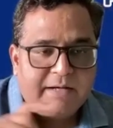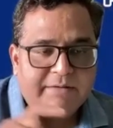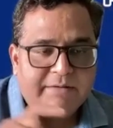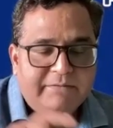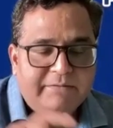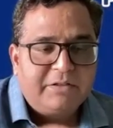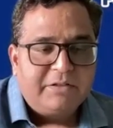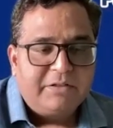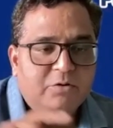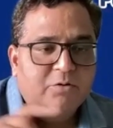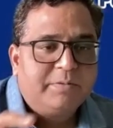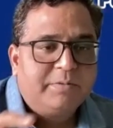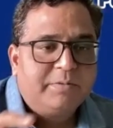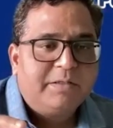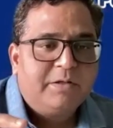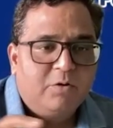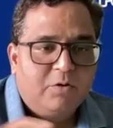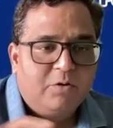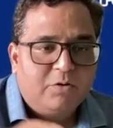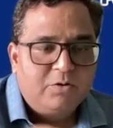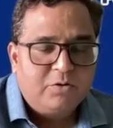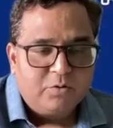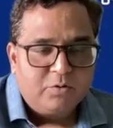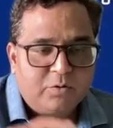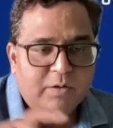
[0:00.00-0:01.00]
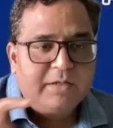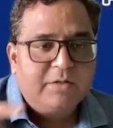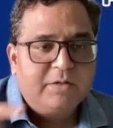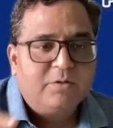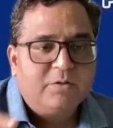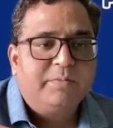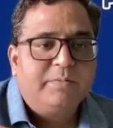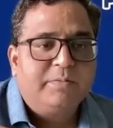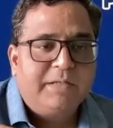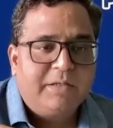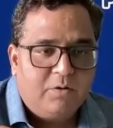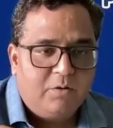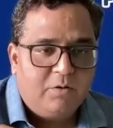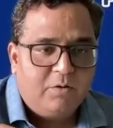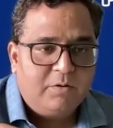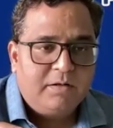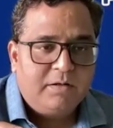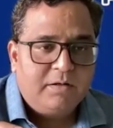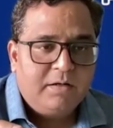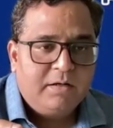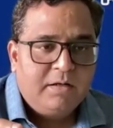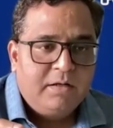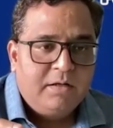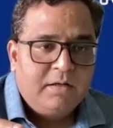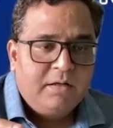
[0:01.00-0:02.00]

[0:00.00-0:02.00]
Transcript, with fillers: 500 rupee loan, 200 rupee loan,